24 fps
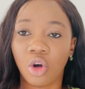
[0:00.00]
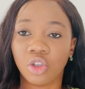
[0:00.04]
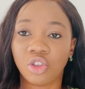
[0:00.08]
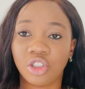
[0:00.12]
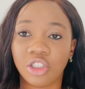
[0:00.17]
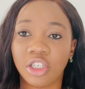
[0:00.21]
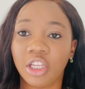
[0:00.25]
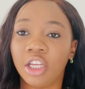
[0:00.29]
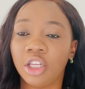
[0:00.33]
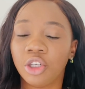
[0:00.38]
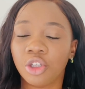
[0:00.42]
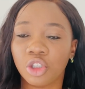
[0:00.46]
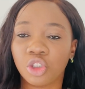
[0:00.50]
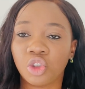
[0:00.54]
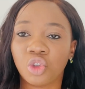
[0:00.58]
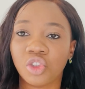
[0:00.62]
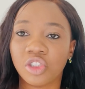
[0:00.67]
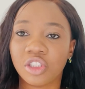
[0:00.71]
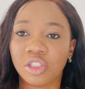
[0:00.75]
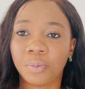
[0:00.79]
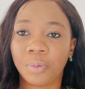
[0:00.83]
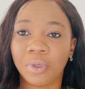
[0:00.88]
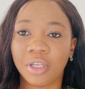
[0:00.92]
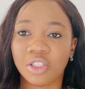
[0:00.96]
or to the
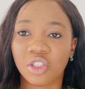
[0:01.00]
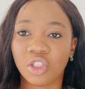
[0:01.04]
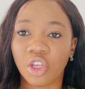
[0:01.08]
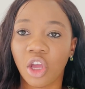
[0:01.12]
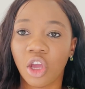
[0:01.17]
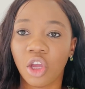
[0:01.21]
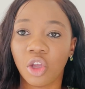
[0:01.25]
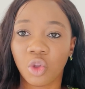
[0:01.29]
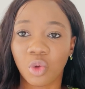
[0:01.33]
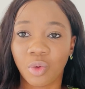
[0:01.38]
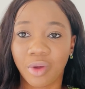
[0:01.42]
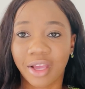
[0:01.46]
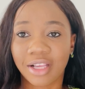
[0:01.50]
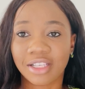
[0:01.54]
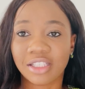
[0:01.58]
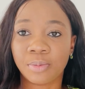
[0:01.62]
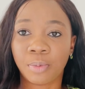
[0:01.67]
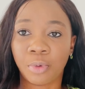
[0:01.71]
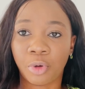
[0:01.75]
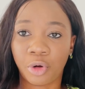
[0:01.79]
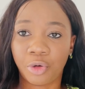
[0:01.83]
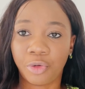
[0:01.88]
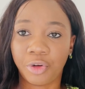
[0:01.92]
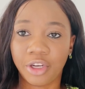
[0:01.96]
industry space you're
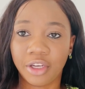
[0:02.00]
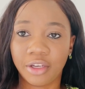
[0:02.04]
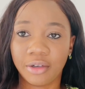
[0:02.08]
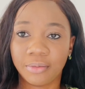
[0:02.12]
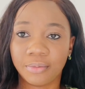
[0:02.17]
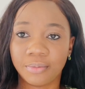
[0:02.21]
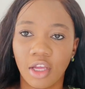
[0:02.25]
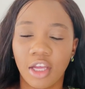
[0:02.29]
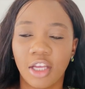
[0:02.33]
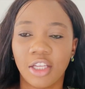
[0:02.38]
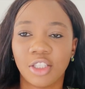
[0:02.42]
exploring.